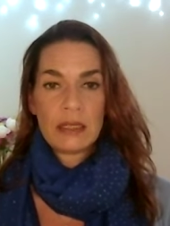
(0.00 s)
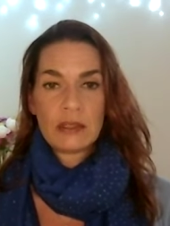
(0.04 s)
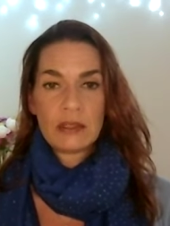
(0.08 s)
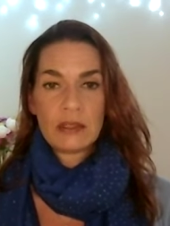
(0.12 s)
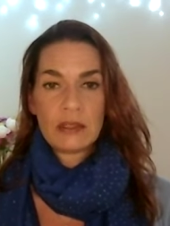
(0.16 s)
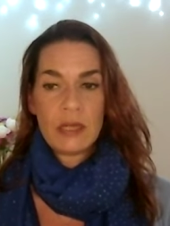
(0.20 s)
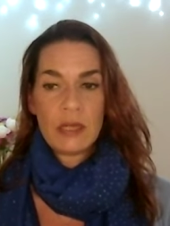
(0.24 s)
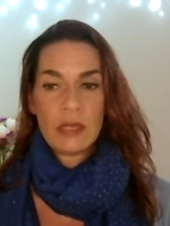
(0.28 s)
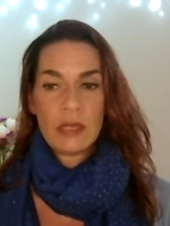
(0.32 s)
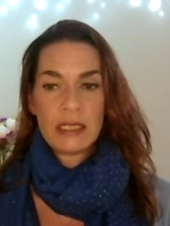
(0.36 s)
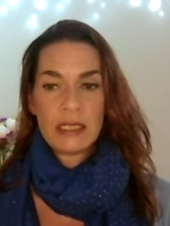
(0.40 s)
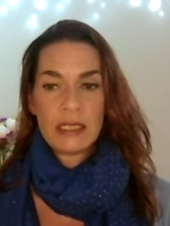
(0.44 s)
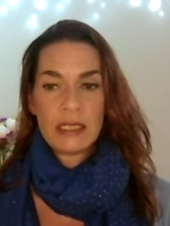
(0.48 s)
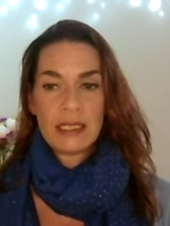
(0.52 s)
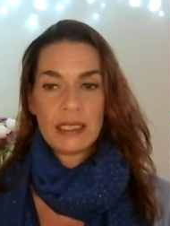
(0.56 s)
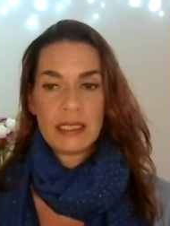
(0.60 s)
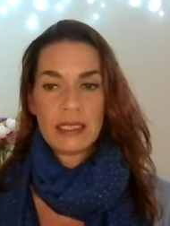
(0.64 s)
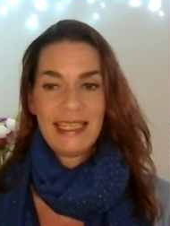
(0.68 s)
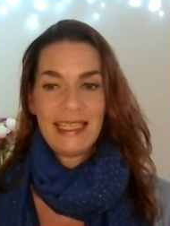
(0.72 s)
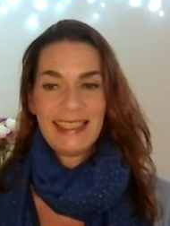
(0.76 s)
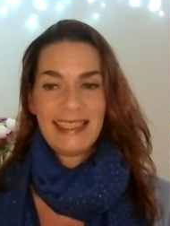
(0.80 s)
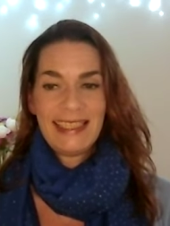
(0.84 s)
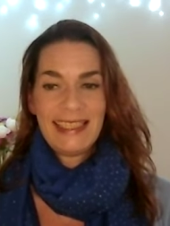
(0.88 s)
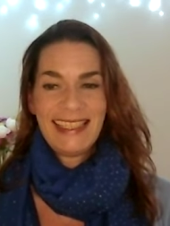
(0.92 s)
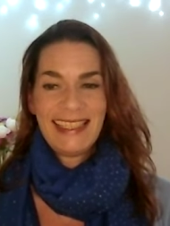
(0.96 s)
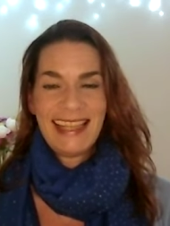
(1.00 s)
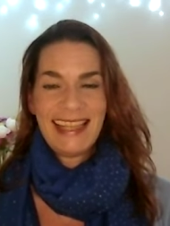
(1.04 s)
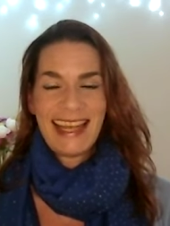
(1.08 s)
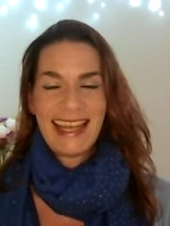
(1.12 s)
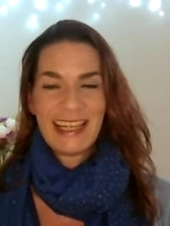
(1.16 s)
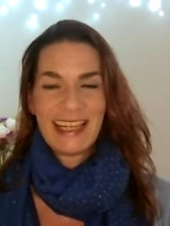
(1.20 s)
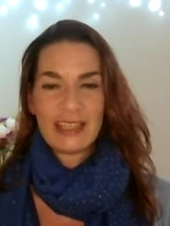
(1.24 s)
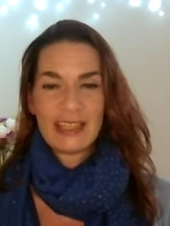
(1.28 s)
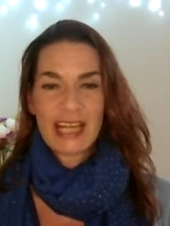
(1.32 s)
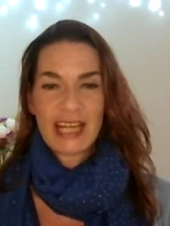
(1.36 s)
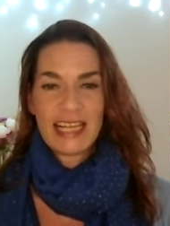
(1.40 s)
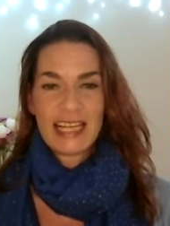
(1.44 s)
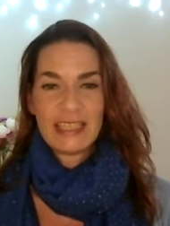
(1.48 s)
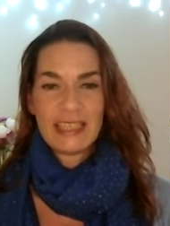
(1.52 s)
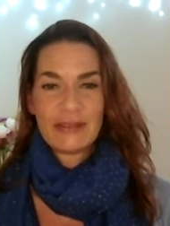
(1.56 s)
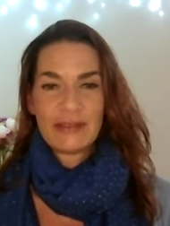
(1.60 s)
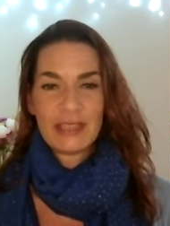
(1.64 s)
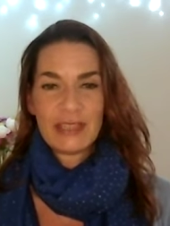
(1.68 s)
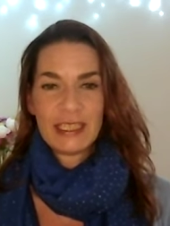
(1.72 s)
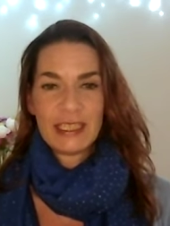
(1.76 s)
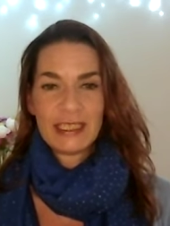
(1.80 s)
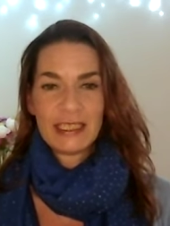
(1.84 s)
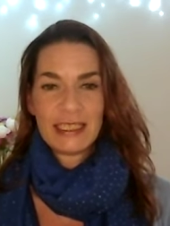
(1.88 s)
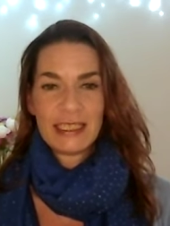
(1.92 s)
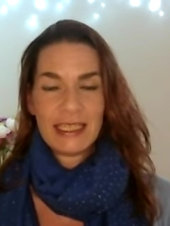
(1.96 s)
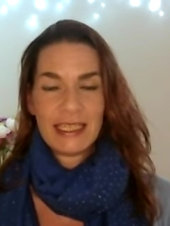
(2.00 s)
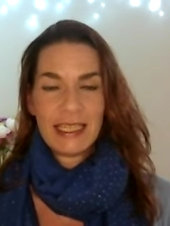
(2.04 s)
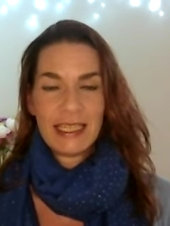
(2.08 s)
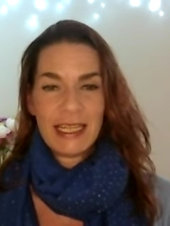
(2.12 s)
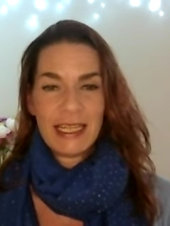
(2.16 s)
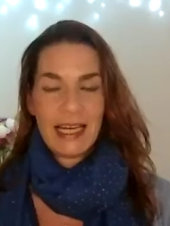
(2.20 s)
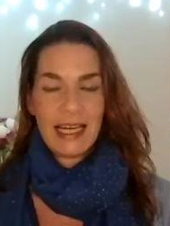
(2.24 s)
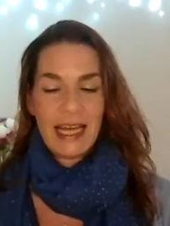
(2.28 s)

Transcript: sweet, easy, and graceful.